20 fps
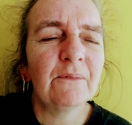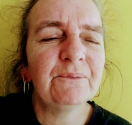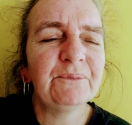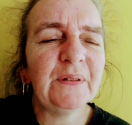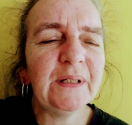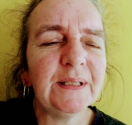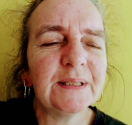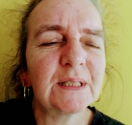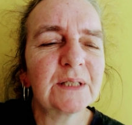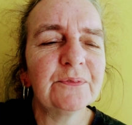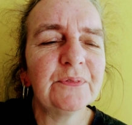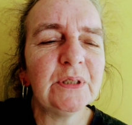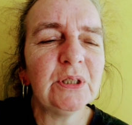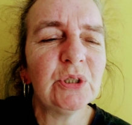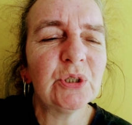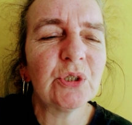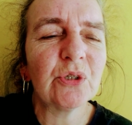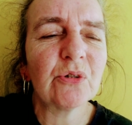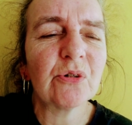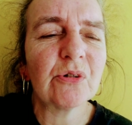Feats of
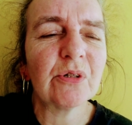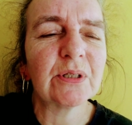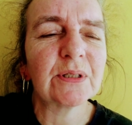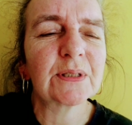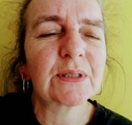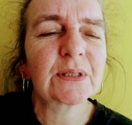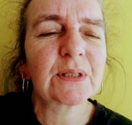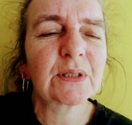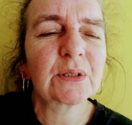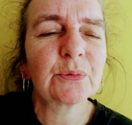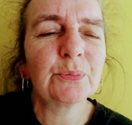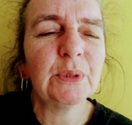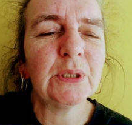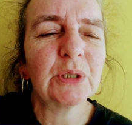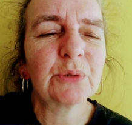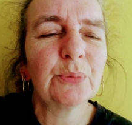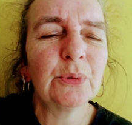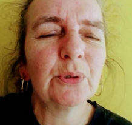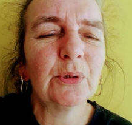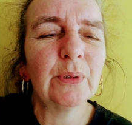endurance
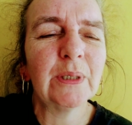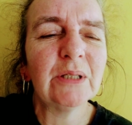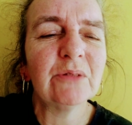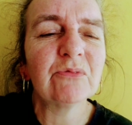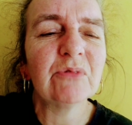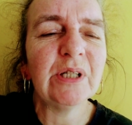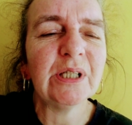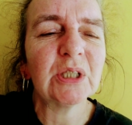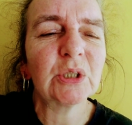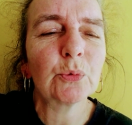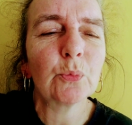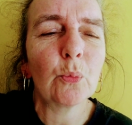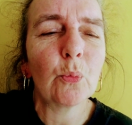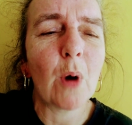which will enrich